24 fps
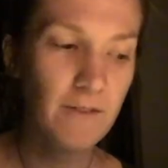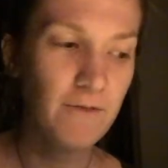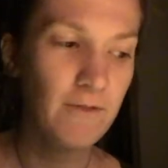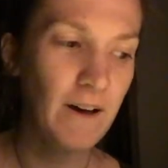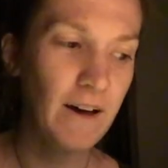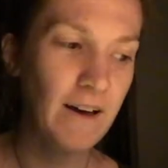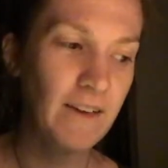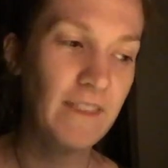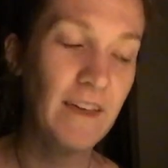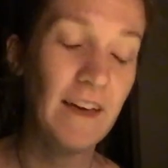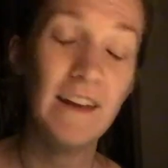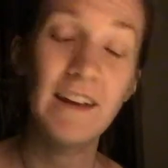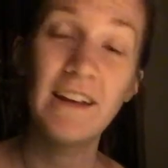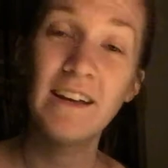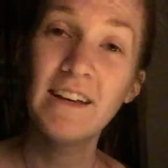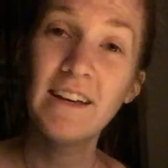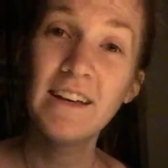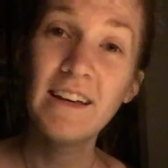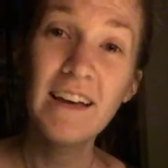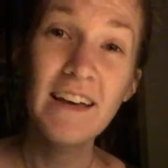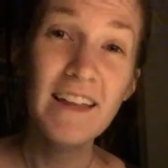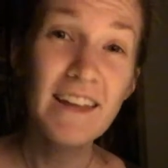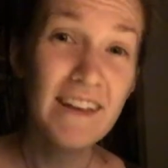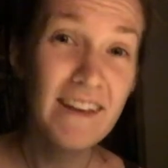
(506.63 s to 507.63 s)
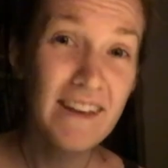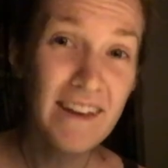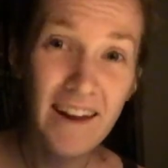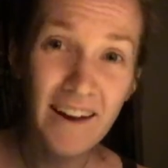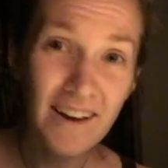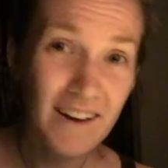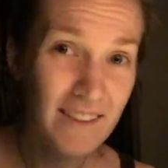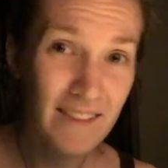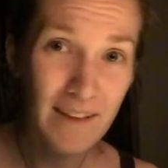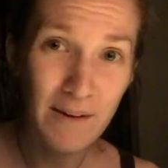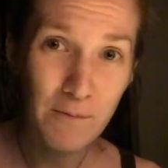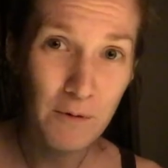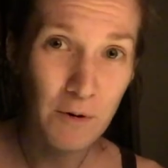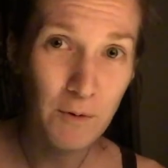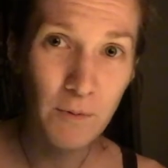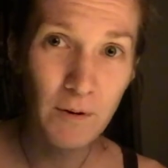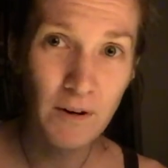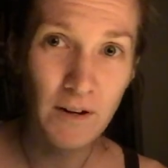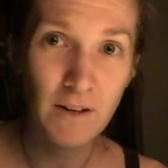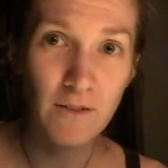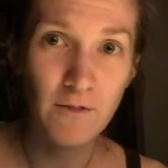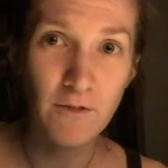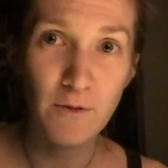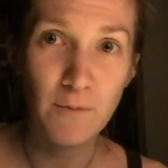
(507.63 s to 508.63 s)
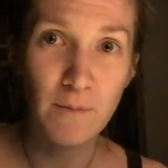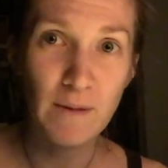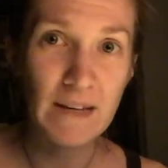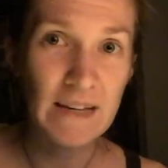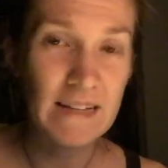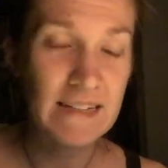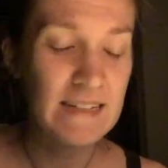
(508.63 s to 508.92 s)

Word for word: fact that none of them were working for me.